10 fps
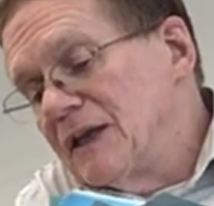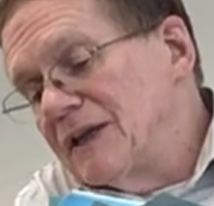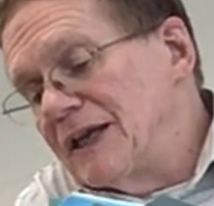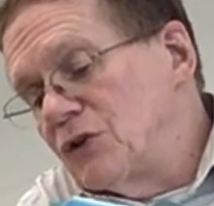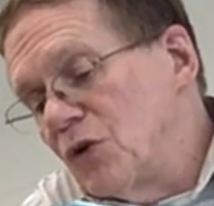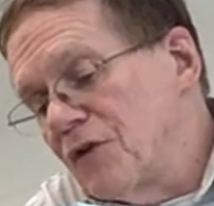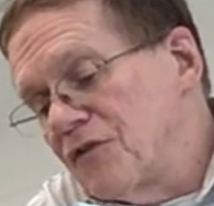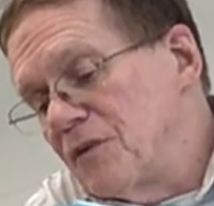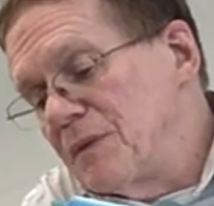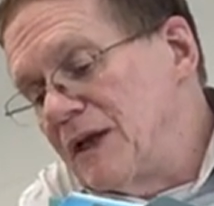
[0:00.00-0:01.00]
they tore
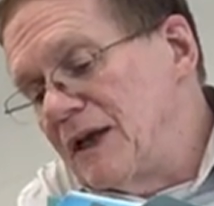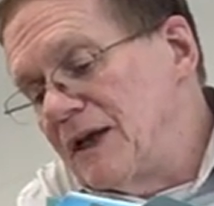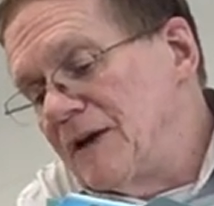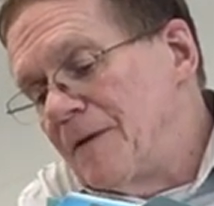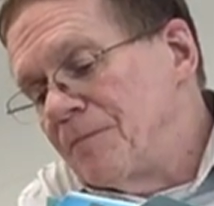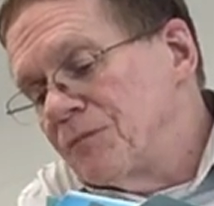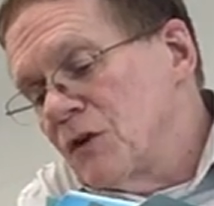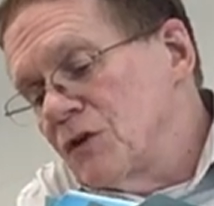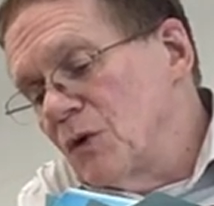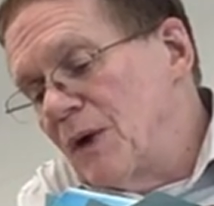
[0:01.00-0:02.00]
from me.
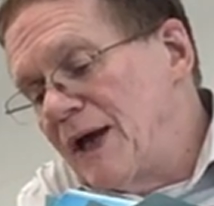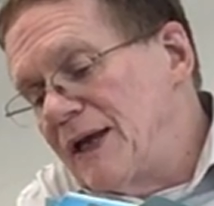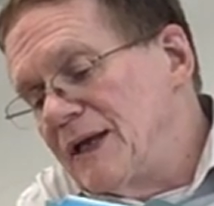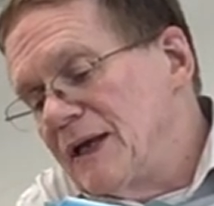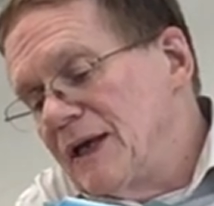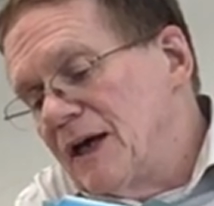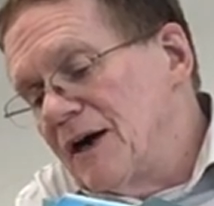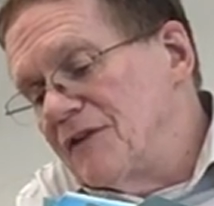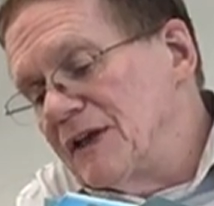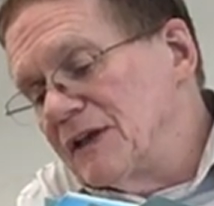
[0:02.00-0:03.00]
The way
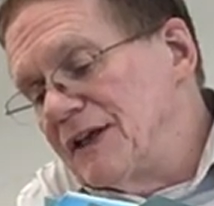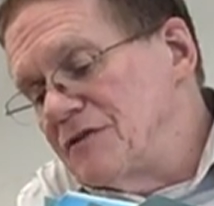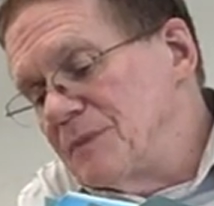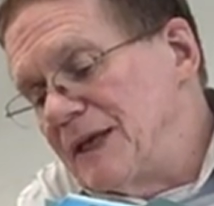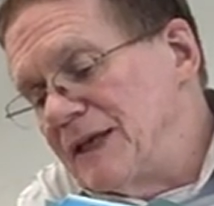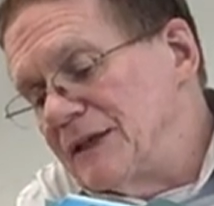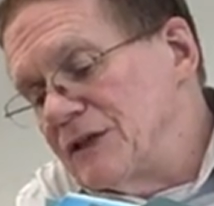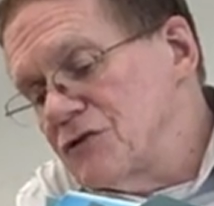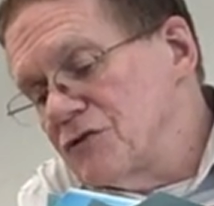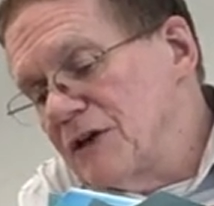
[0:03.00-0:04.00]
of it leaves me in
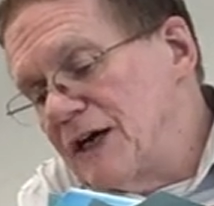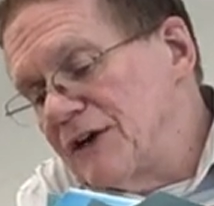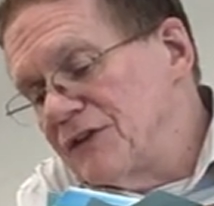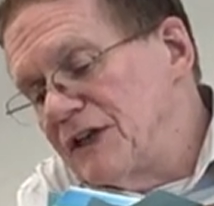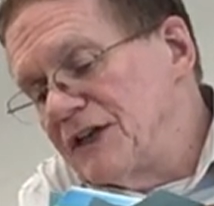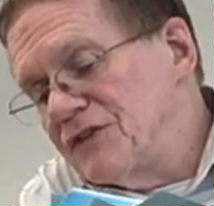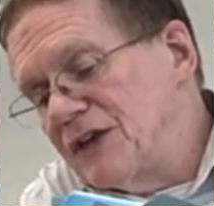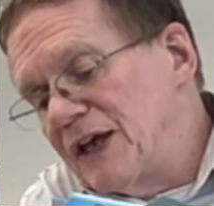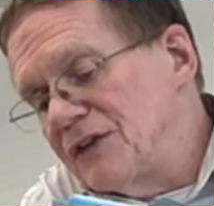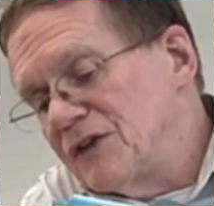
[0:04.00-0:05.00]
distress. And it
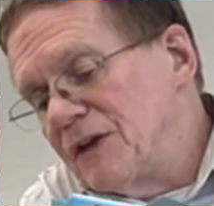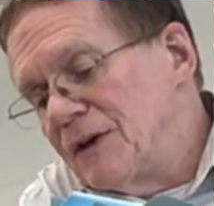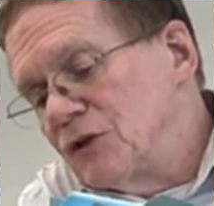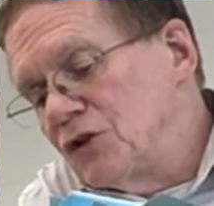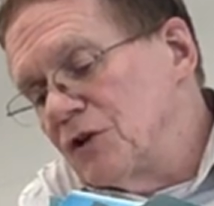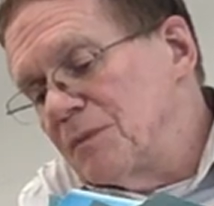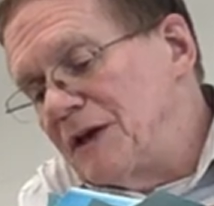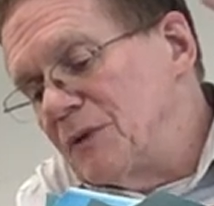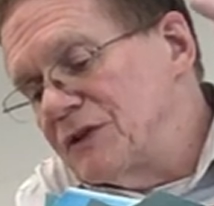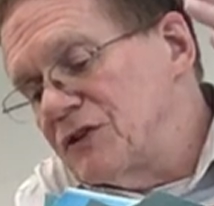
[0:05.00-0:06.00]
says, Took
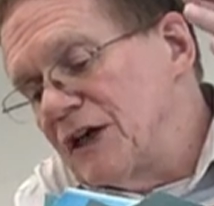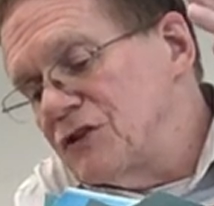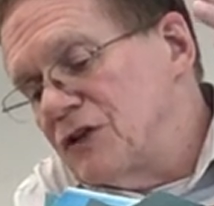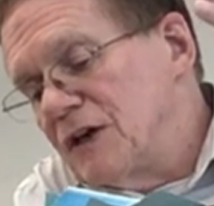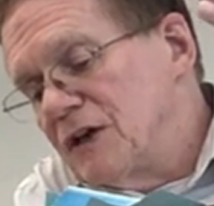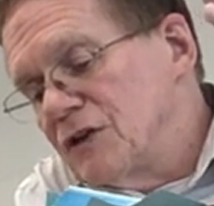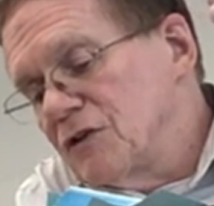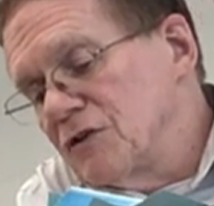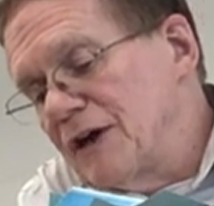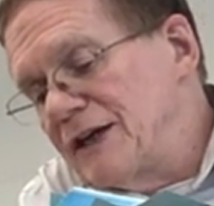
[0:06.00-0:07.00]
me with such
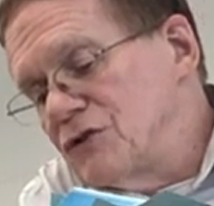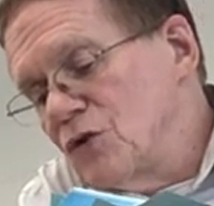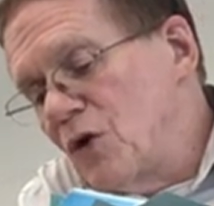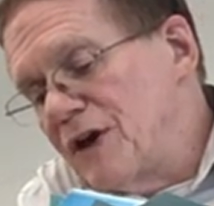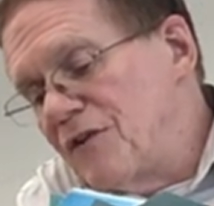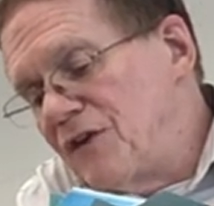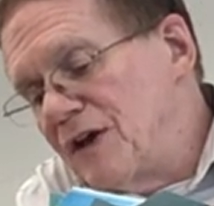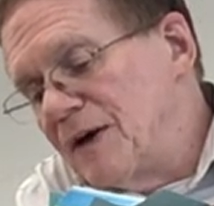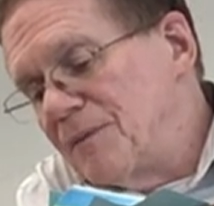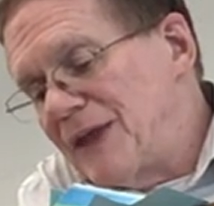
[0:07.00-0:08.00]
great joy of
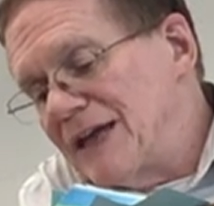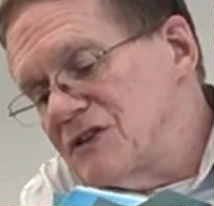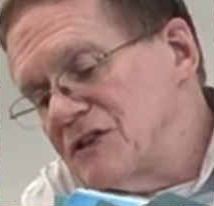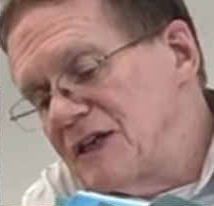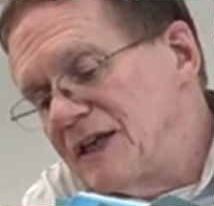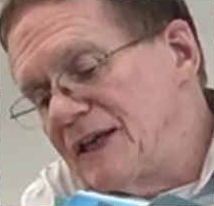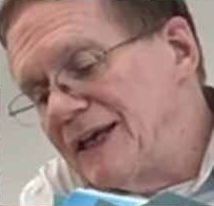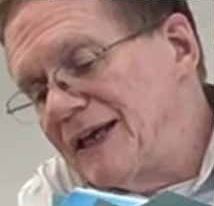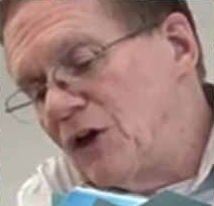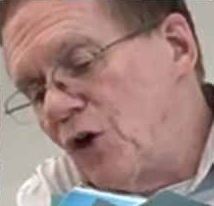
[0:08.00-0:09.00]
him that sea.
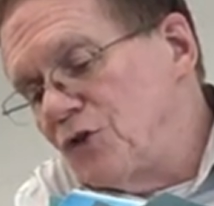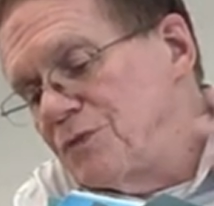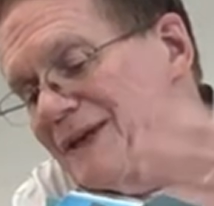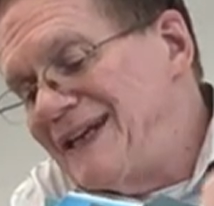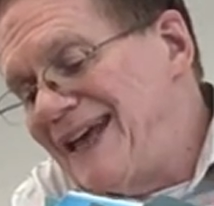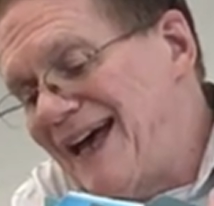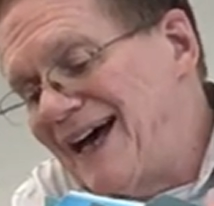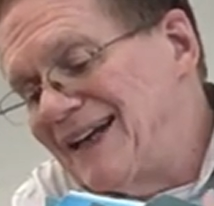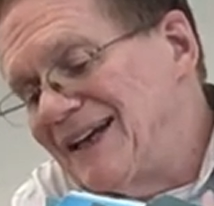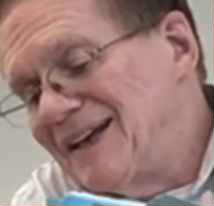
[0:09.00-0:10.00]
It holds me
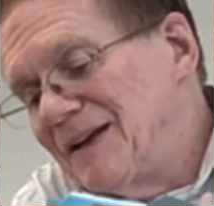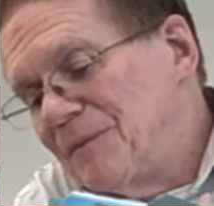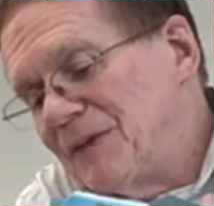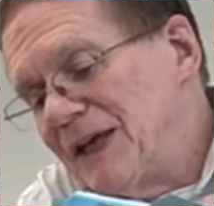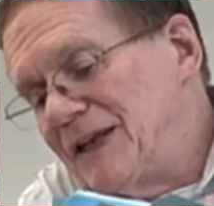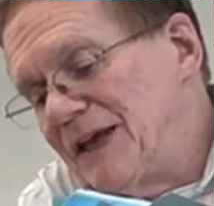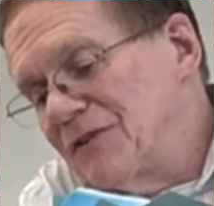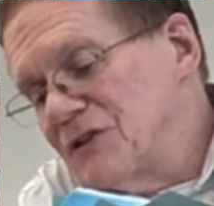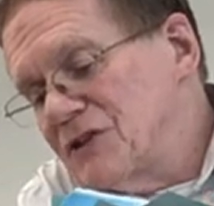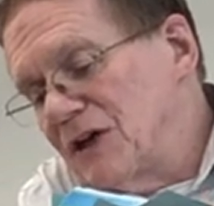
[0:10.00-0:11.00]
yet and
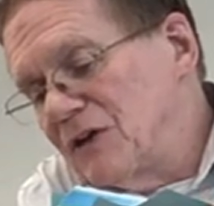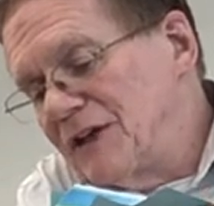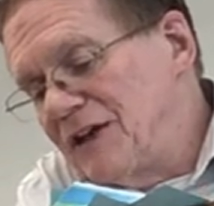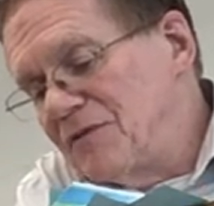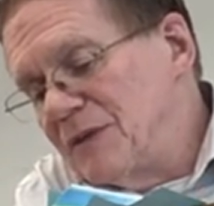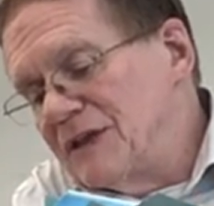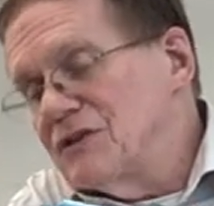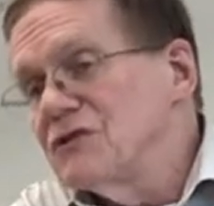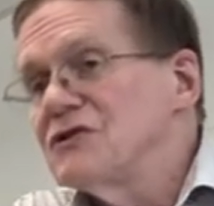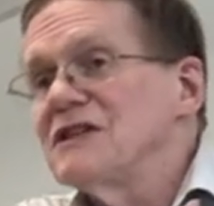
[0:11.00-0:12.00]
never shall leave me.
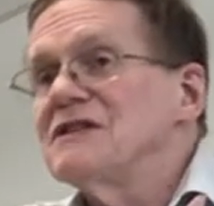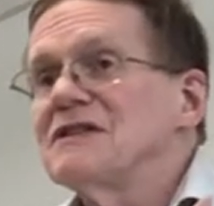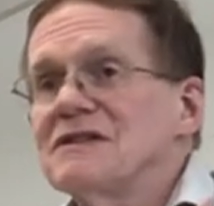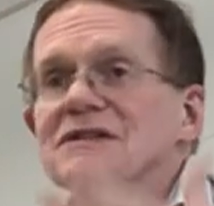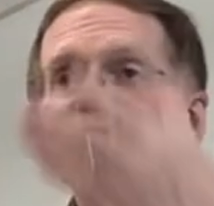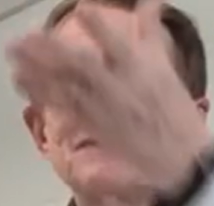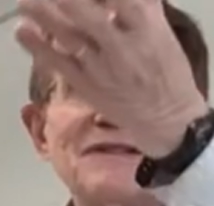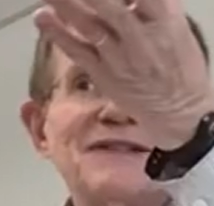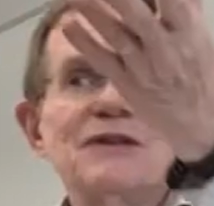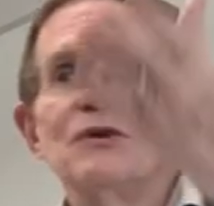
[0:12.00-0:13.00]
So, so she's
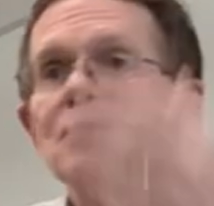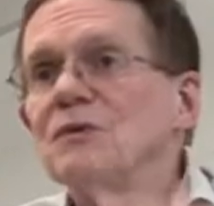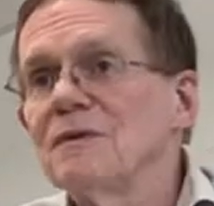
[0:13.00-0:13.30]
still.